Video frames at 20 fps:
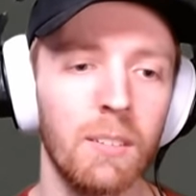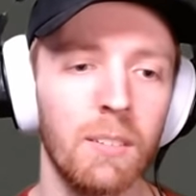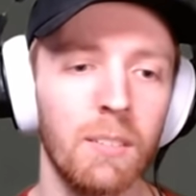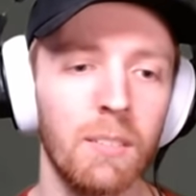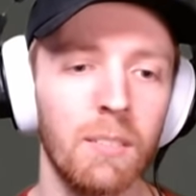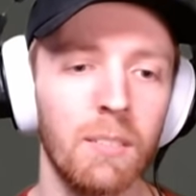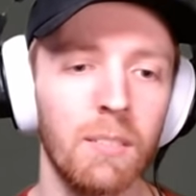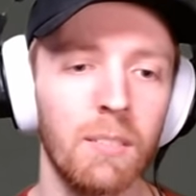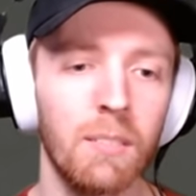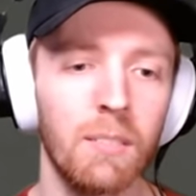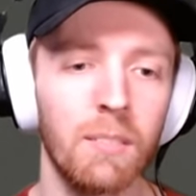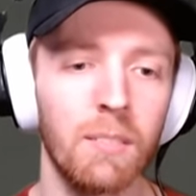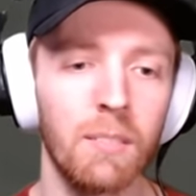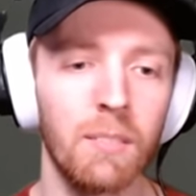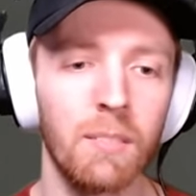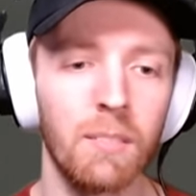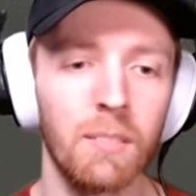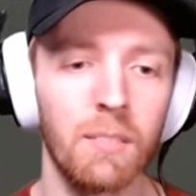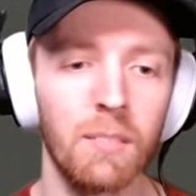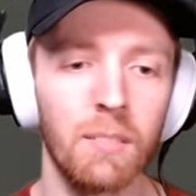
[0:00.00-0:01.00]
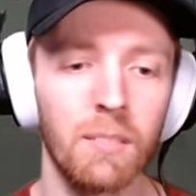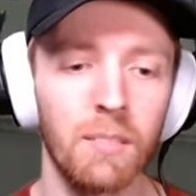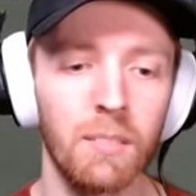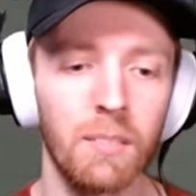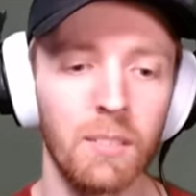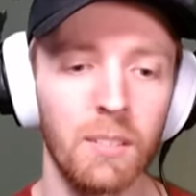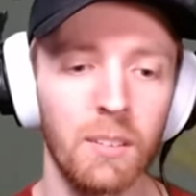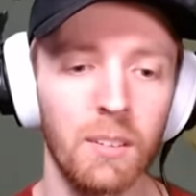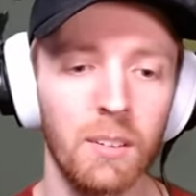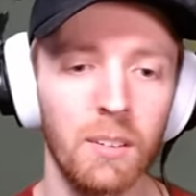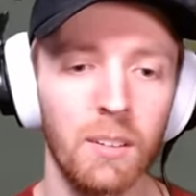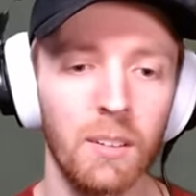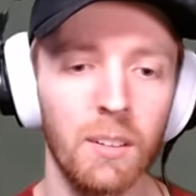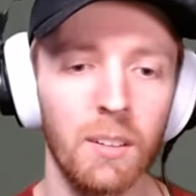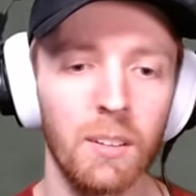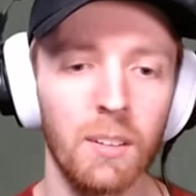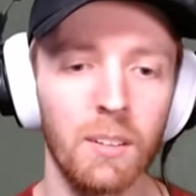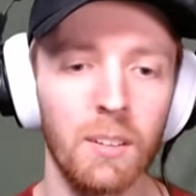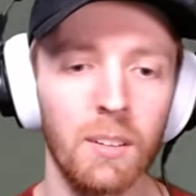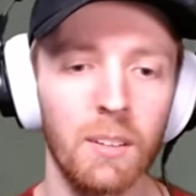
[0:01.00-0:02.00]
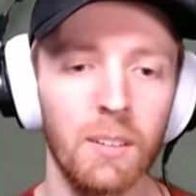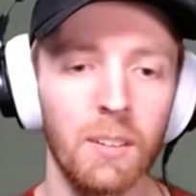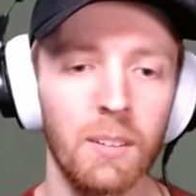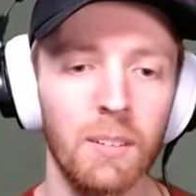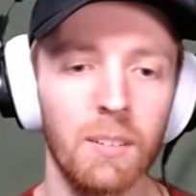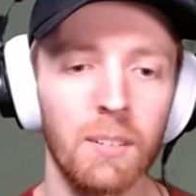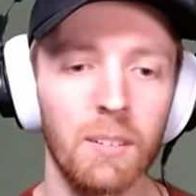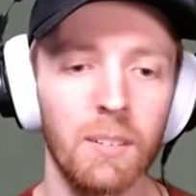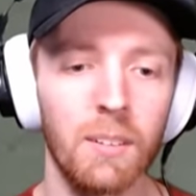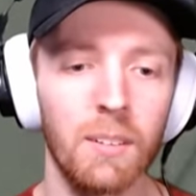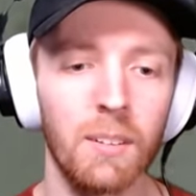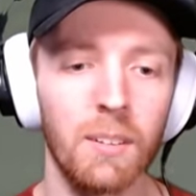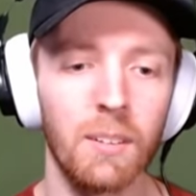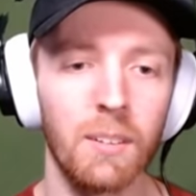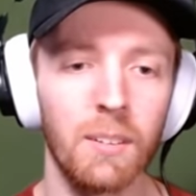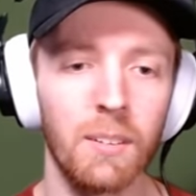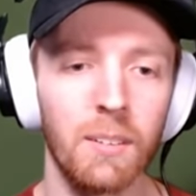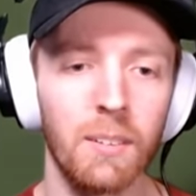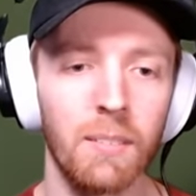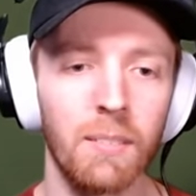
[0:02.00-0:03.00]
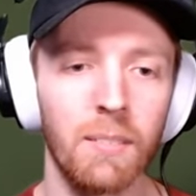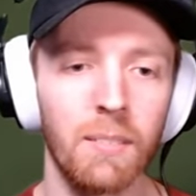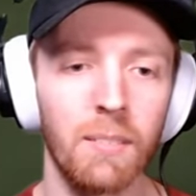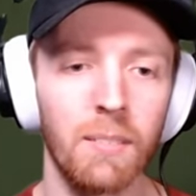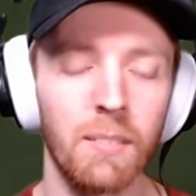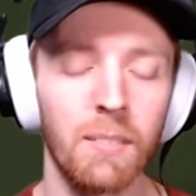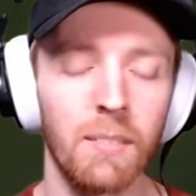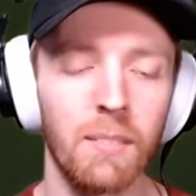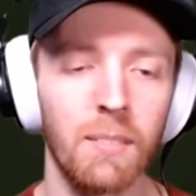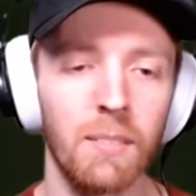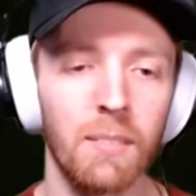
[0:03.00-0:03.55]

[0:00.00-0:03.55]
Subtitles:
No one is speaking in this clip.